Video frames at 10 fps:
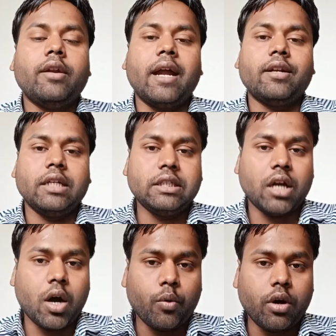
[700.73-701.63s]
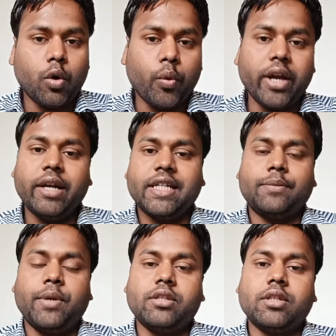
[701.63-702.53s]
that is our warranty
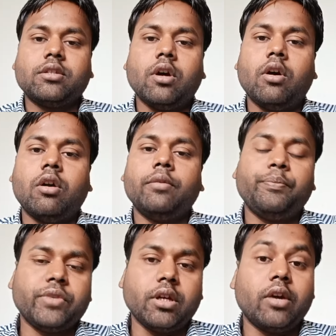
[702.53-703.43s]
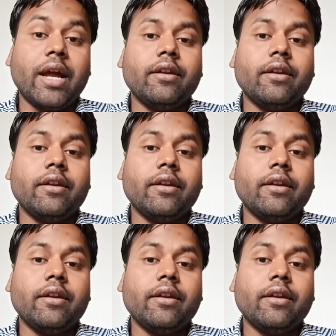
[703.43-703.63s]
expenses or the